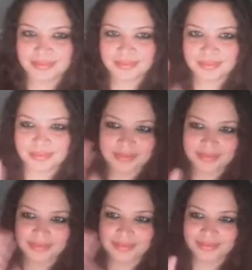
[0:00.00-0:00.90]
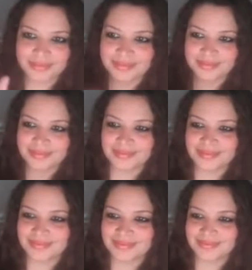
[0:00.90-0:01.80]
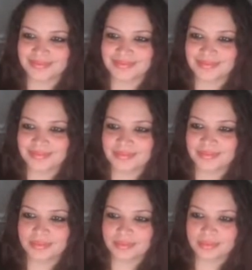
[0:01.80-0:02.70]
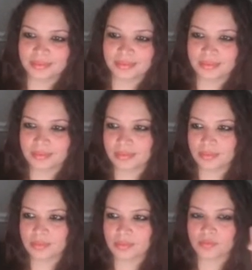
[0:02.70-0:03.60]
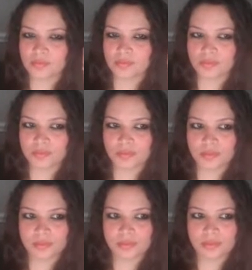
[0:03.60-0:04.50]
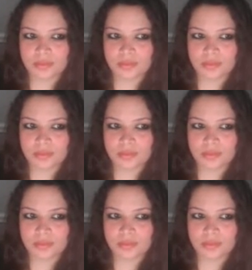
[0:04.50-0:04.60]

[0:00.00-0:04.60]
(silent)